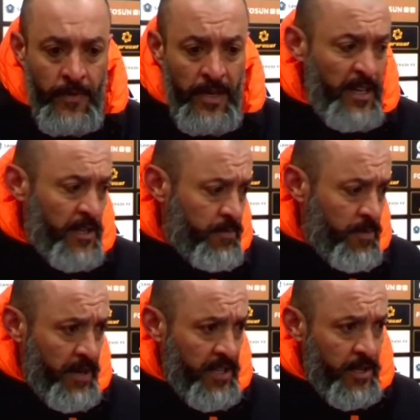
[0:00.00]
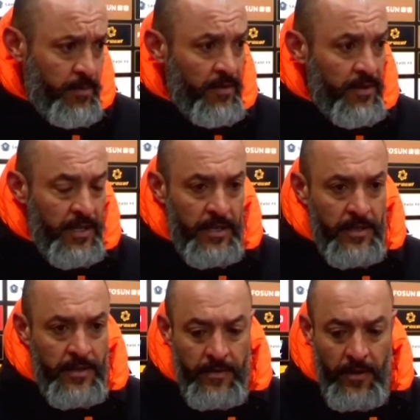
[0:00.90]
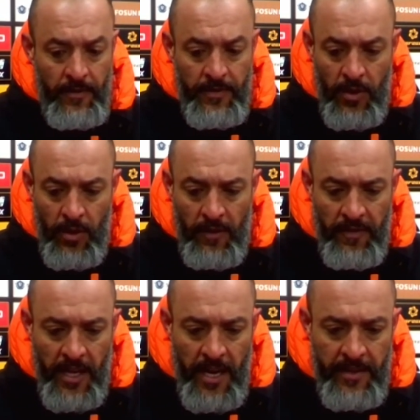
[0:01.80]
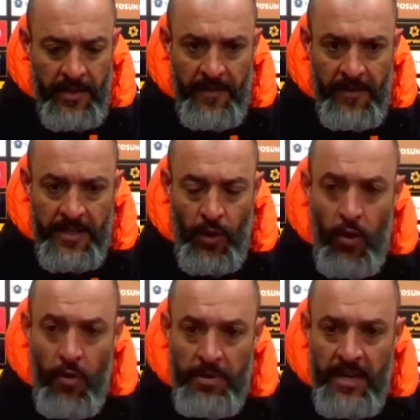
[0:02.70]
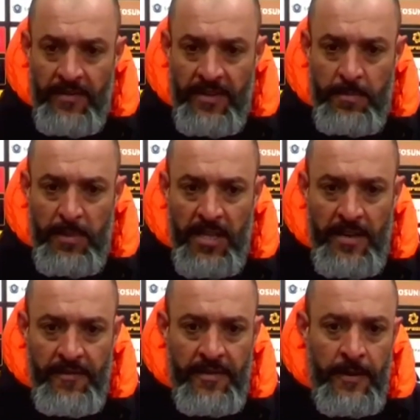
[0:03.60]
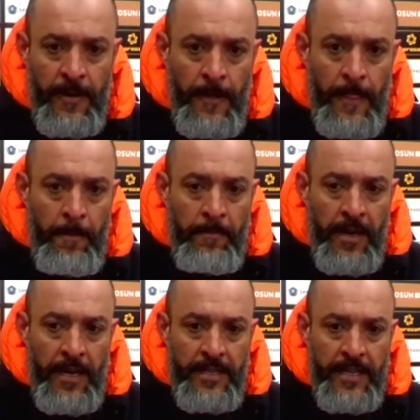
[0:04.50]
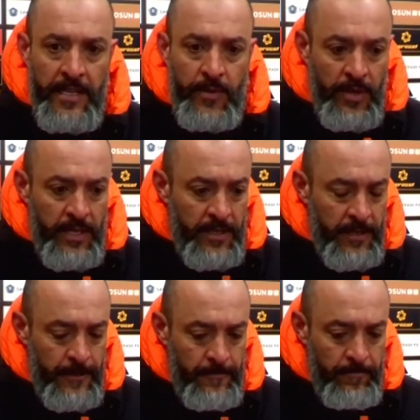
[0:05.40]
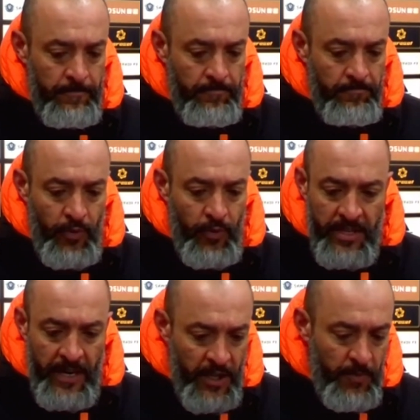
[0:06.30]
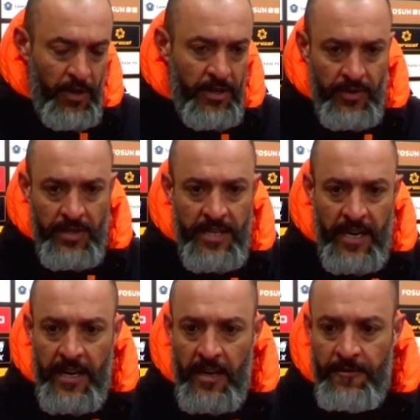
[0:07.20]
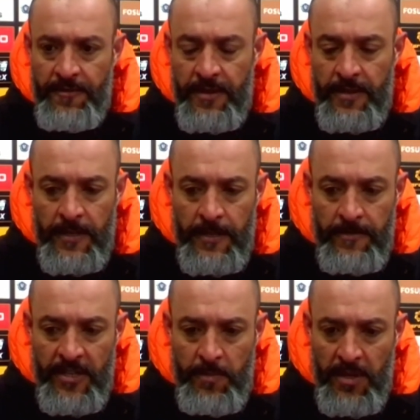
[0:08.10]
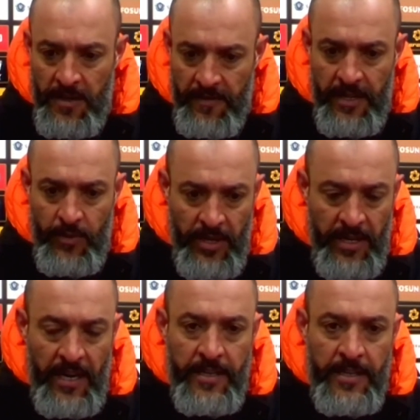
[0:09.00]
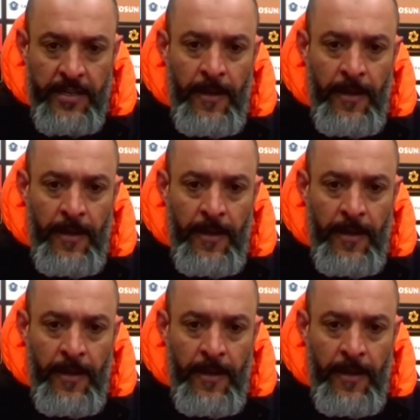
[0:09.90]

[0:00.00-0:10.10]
yeah, the momentum of the of the goal of Leander gave us hope, gave us belief and that's what um, we transport to the second half. Uh, this belief that we can